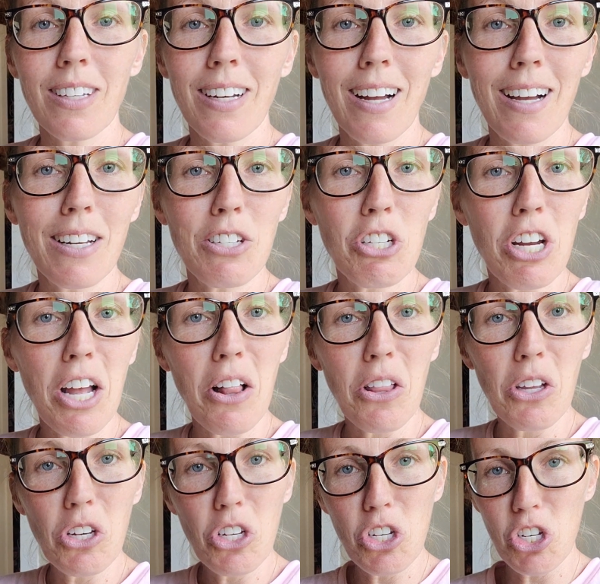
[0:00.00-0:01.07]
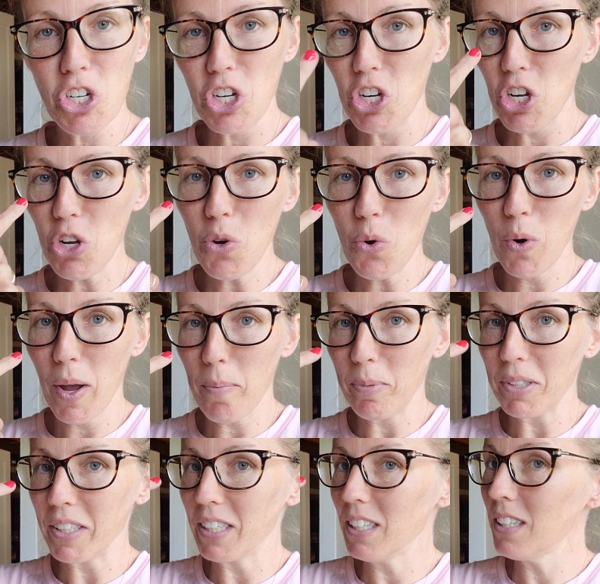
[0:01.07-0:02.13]
And I challenge you,
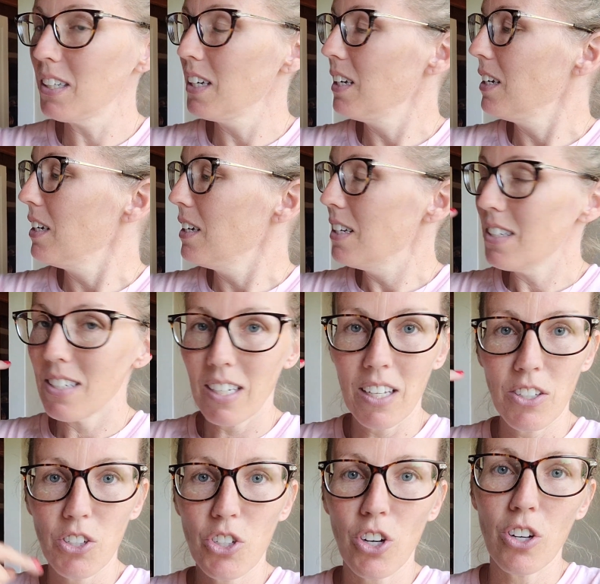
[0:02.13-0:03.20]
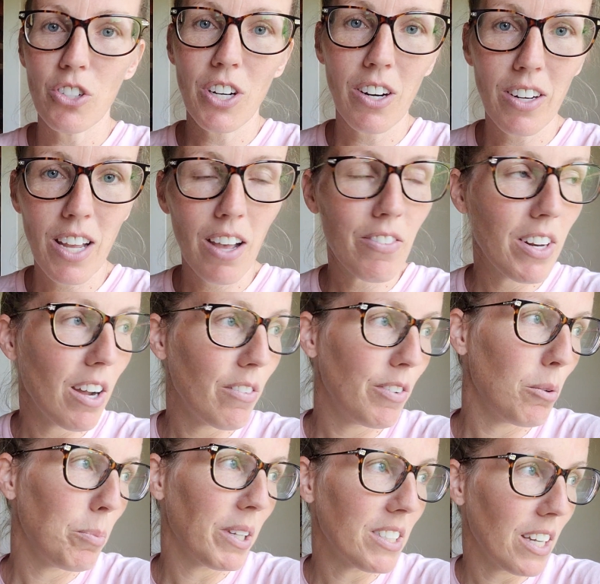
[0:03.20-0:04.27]
Emily, to get to church. I already have an
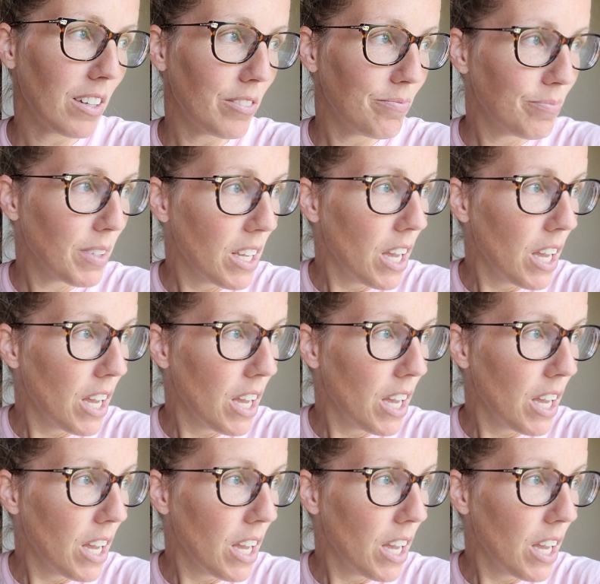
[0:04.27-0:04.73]
outfit picked out.